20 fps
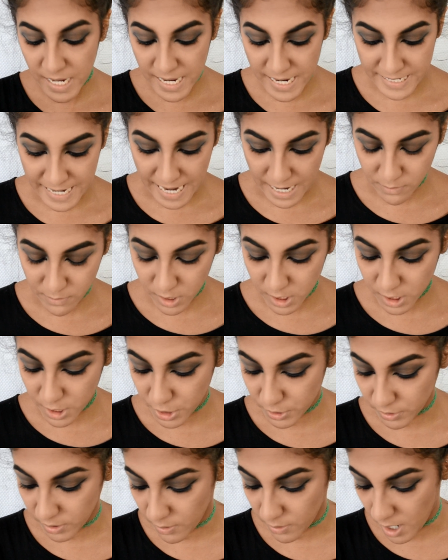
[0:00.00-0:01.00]
And now I'm going to
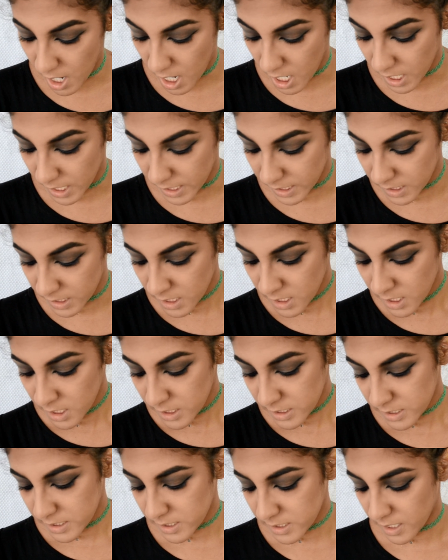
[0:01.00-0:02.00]
throw on
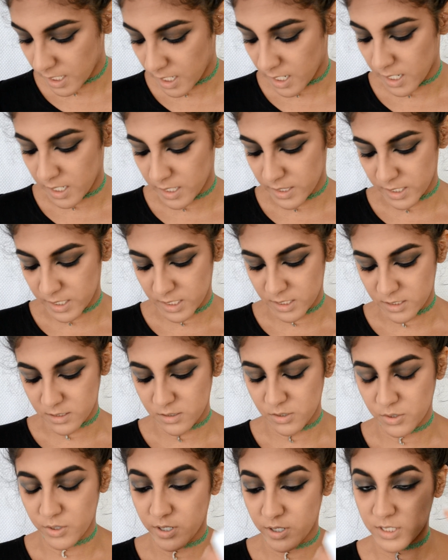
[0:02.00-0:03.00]
the
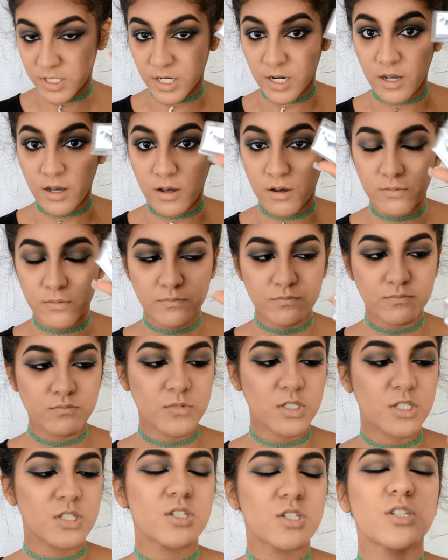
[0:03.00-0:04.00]
Studio
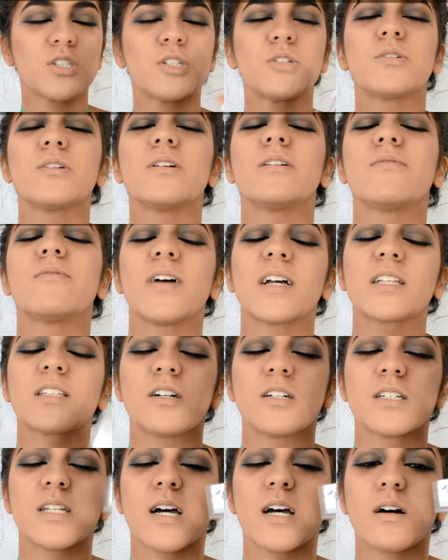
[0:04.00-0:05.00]
Effect
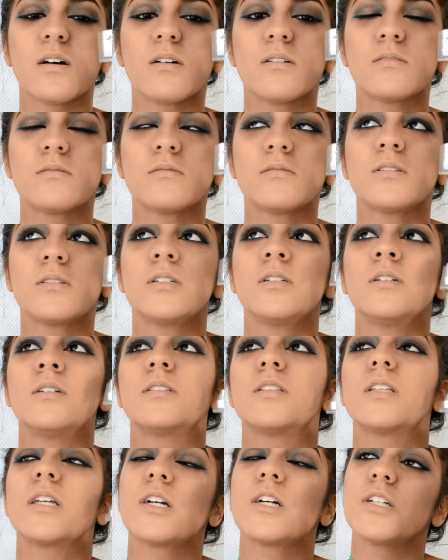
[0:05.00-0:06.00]
Ardel.
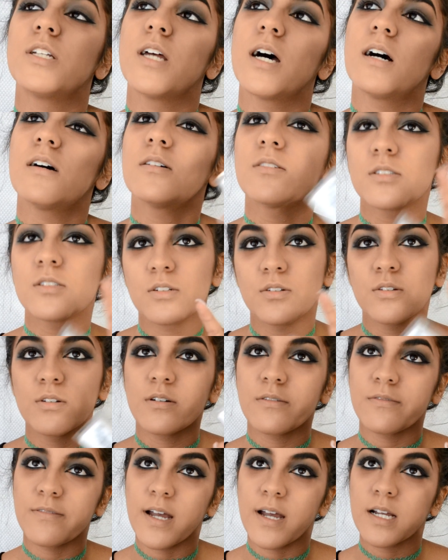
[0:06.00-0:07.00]
The Ardel Studio
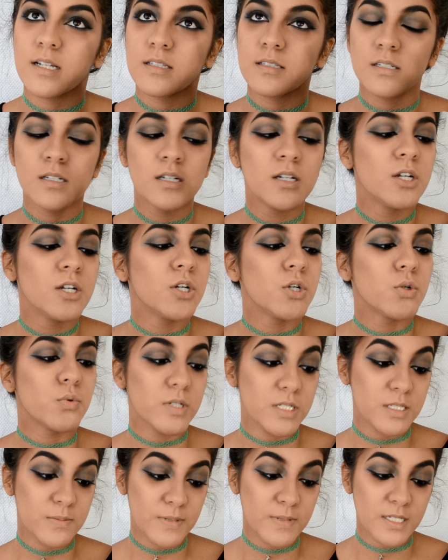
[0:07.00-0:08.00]
Effect
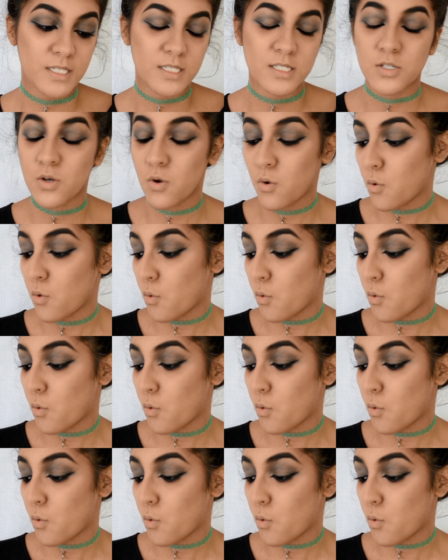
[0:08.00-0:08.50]
Wispies.